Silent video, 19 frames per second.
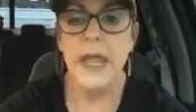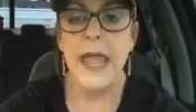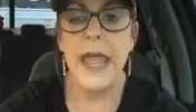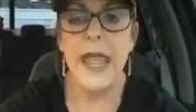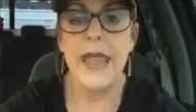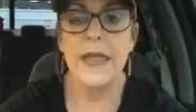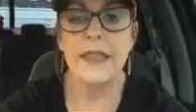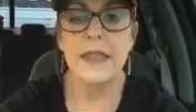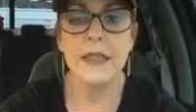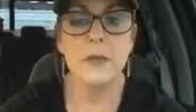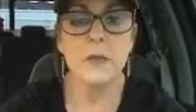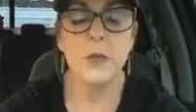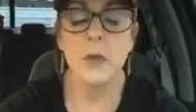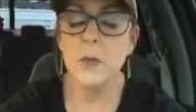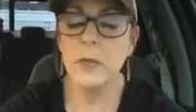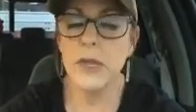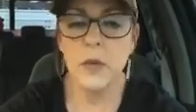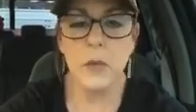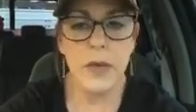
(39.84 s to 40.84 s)
And then when
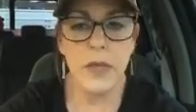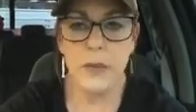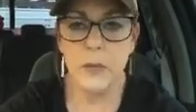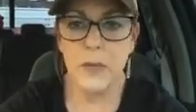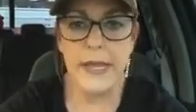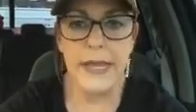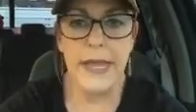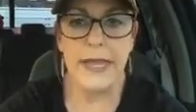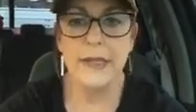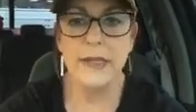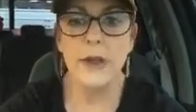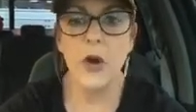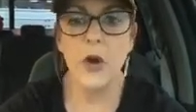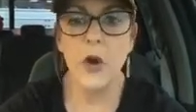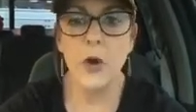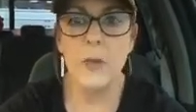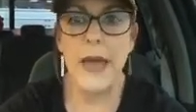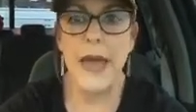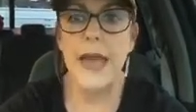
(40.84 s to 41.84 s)
we quit, we gained it all
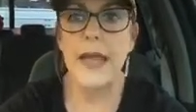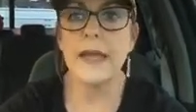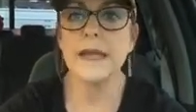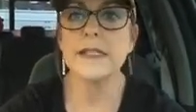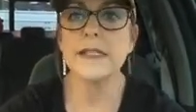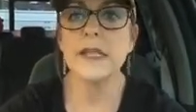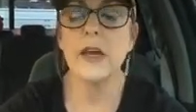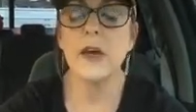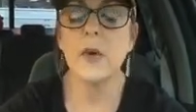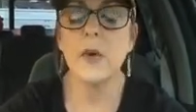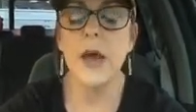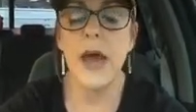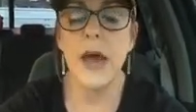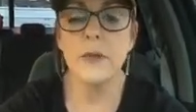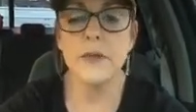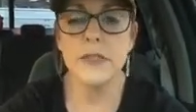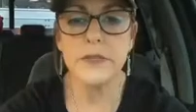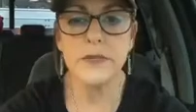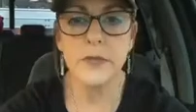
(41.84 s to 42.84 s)
back. So I
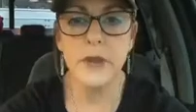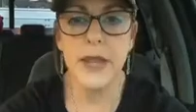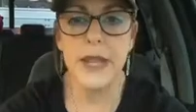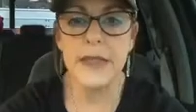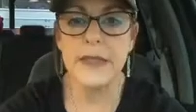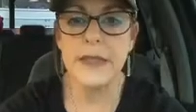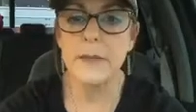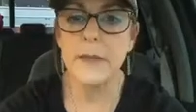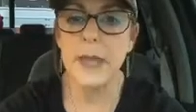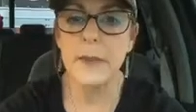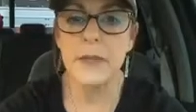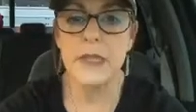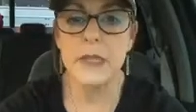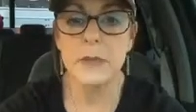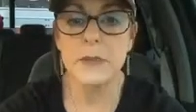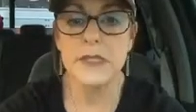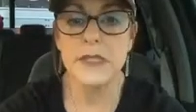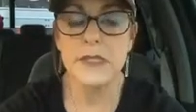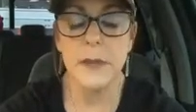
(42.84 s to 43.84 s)
was afraid that maybe there
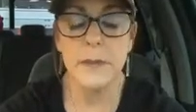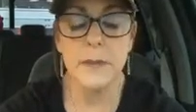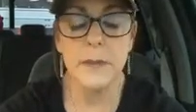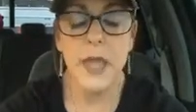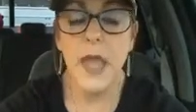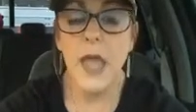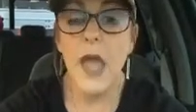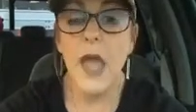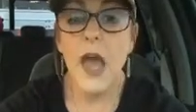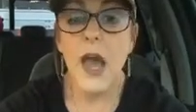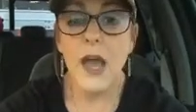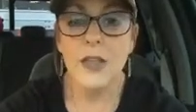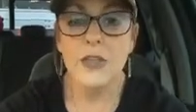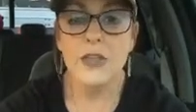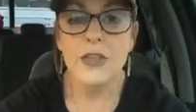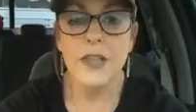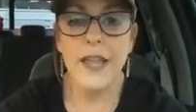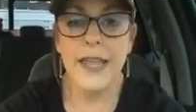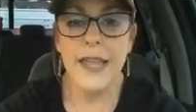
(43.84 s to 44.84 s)
was some
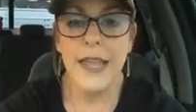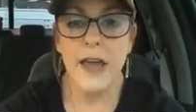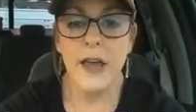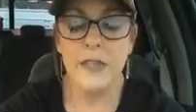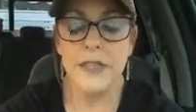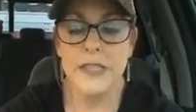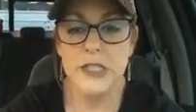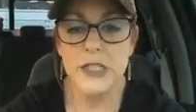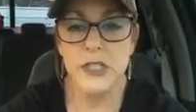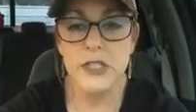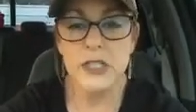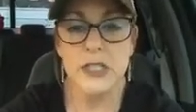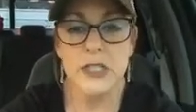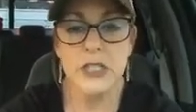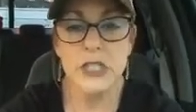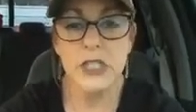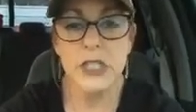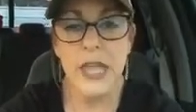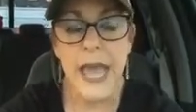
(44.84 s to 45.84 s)
underlying health issues that
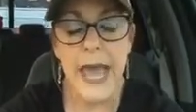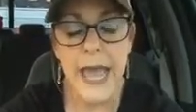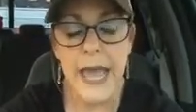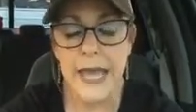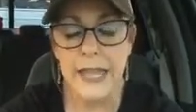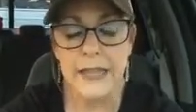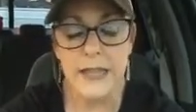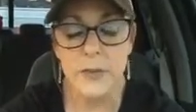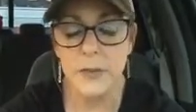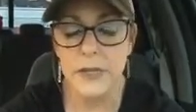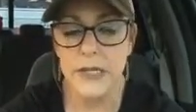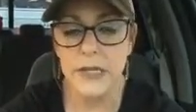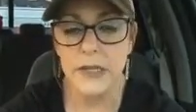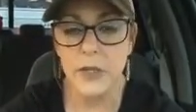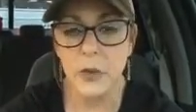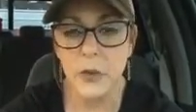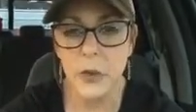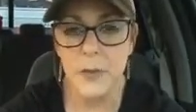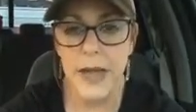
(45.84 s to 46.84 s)
she had that we didn't
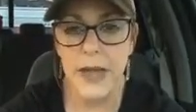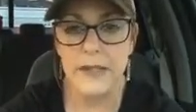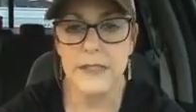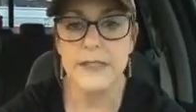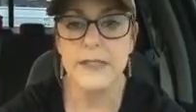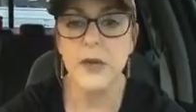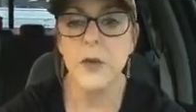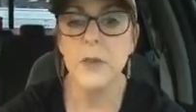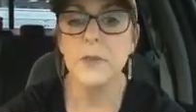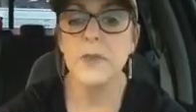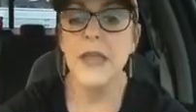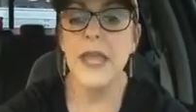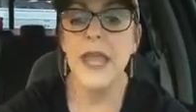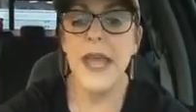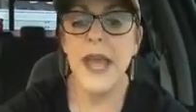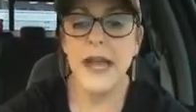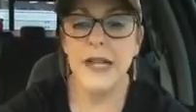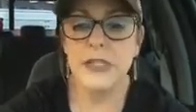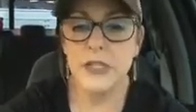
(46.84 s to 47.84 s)
know about. So
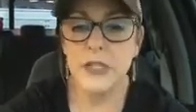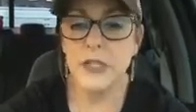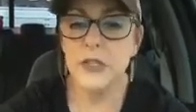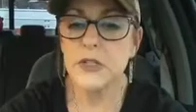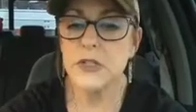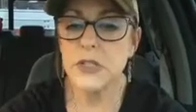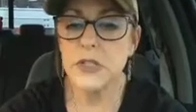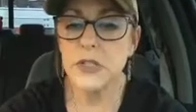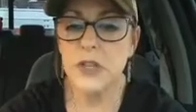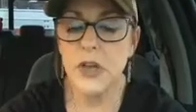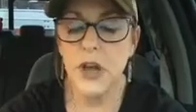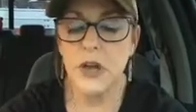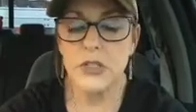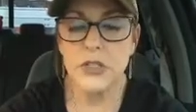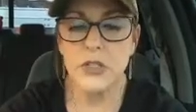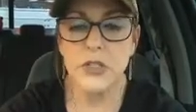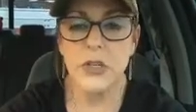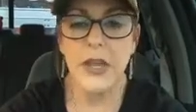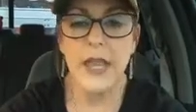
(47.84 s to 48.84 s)
I took her to the
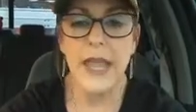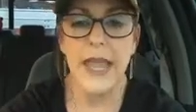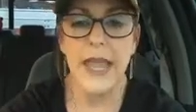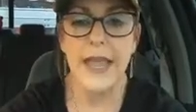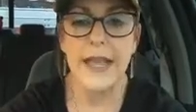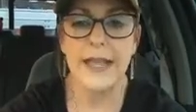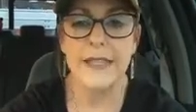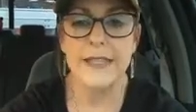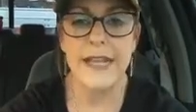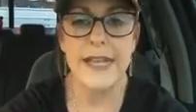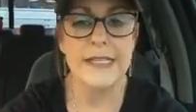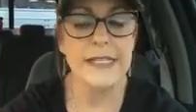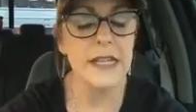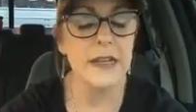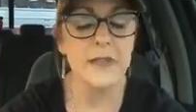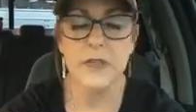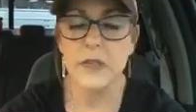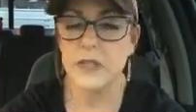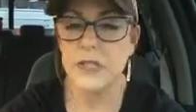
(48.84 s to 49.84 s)
doctor and I said,
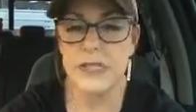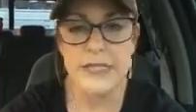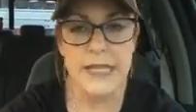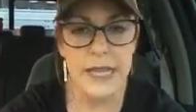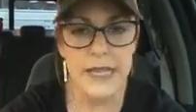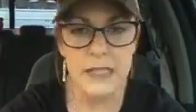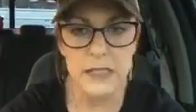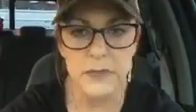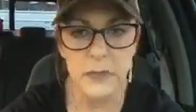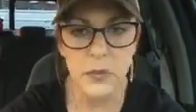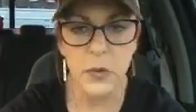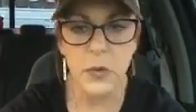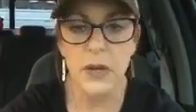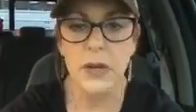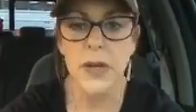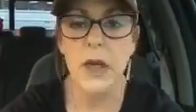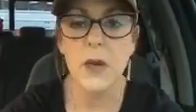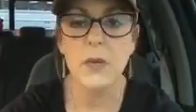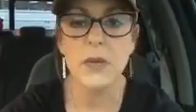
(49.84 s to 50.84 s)
if there's a test for
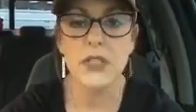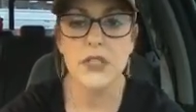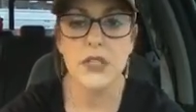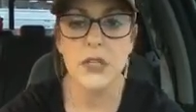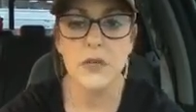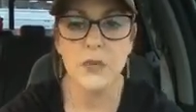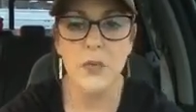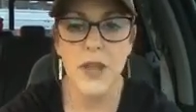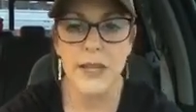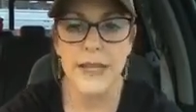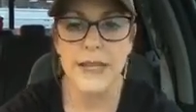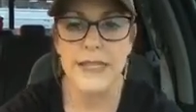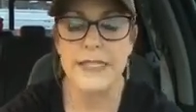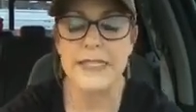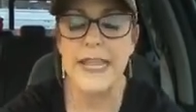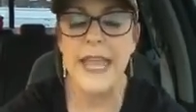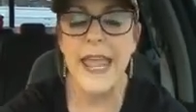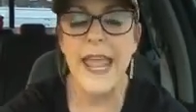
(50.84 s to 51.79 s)
it, I want you to run it.